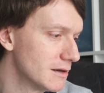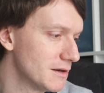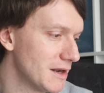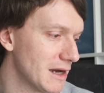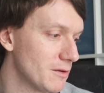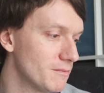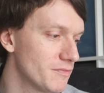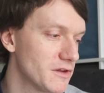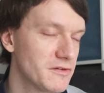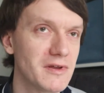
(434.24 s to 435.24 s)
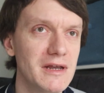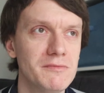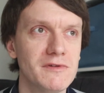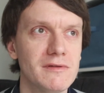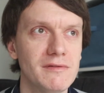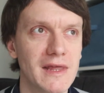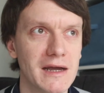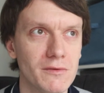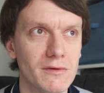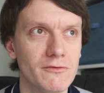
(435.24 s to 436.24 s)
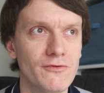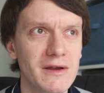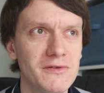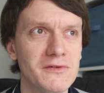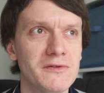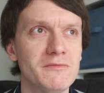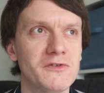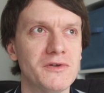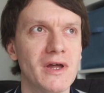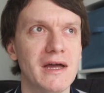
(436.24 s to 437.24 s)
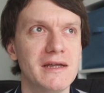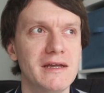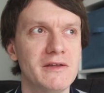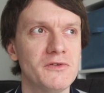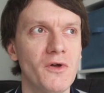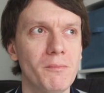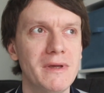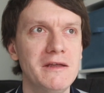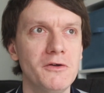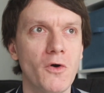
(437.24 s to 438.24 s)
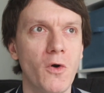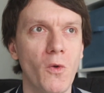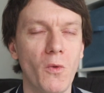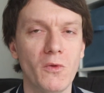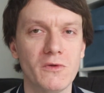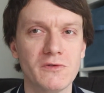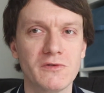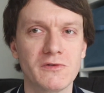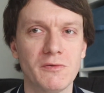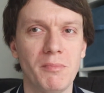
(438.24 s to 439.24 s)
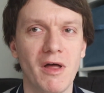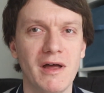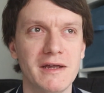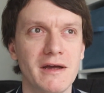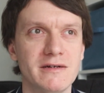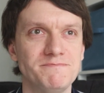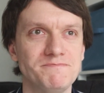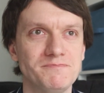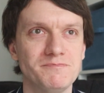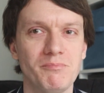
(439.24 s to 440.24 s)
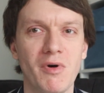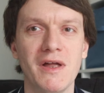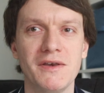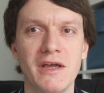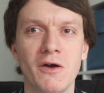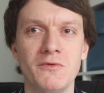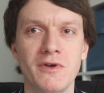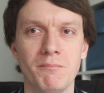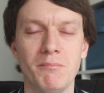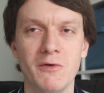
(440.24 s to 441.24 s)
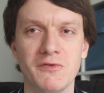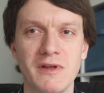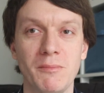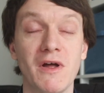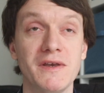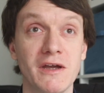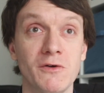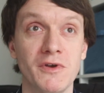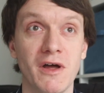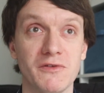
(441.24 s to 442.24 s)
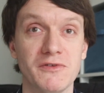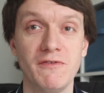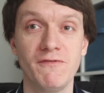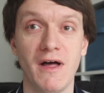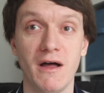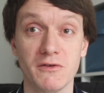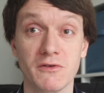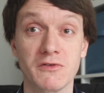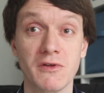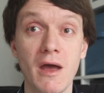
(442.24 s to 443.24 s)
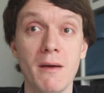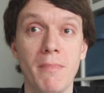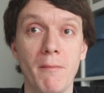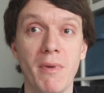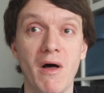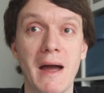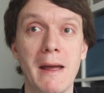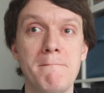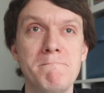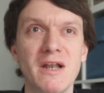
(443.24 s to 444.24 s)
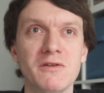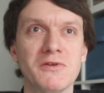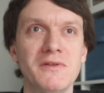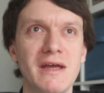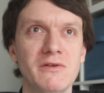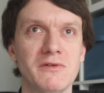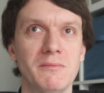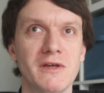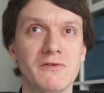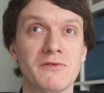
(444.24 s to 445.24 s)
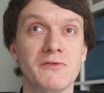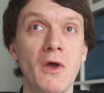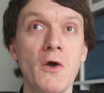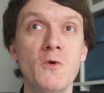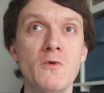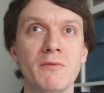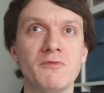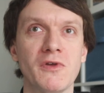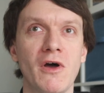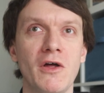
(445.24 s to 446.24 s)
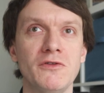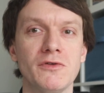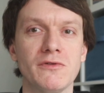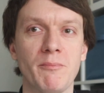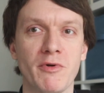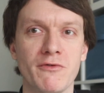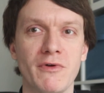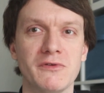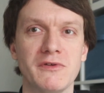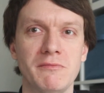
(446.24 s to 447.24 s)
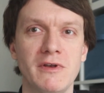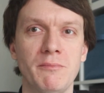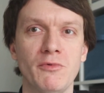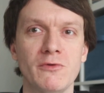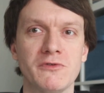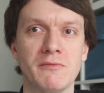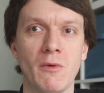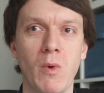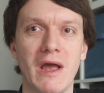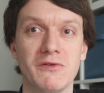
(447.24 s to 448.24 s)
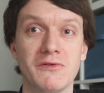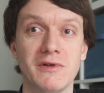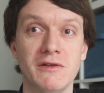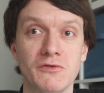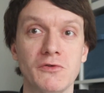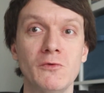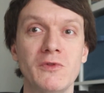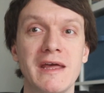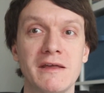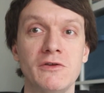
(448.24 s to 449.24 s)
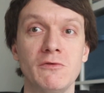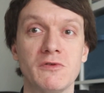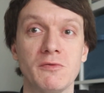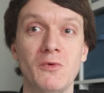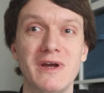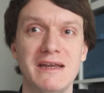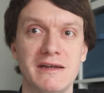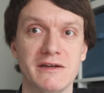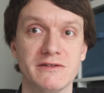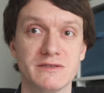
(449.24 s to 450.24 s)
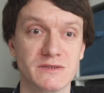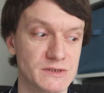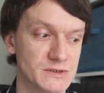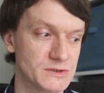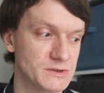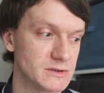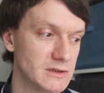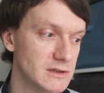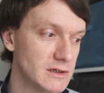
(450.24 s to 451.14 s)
Now, racism today is not being caused by mostly by neo-Nazi thugs, but by militant Islamists who have turned the progressive liberals of the West into their useful idiots.